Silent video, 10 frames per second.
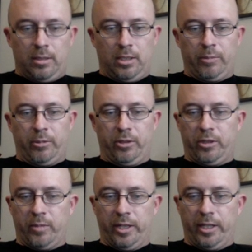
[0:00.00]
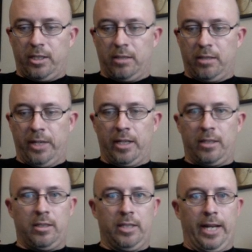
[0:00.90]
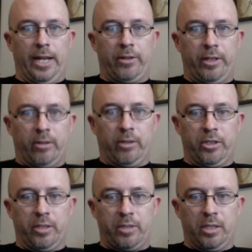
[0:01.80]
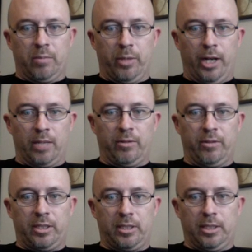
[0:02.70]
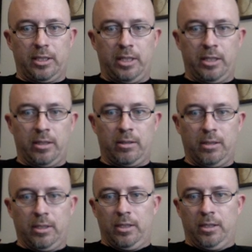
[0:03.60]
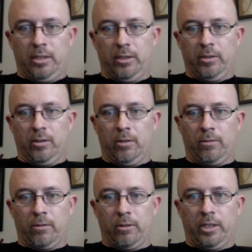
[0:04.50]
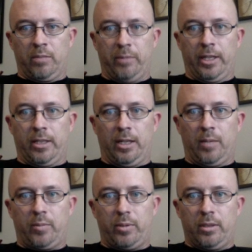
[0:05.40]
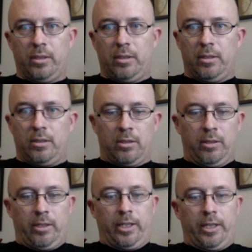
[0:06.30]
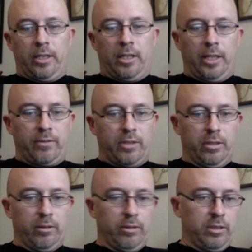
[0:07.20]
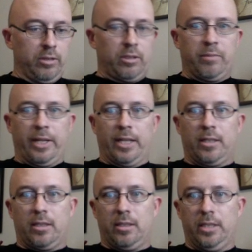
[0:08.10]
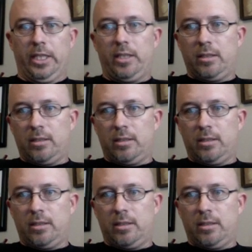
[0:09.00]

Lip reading: I'm going to use my command down arrow to jump to the bottom of this list here, and then go over and command up. So now all I have to do is do command D,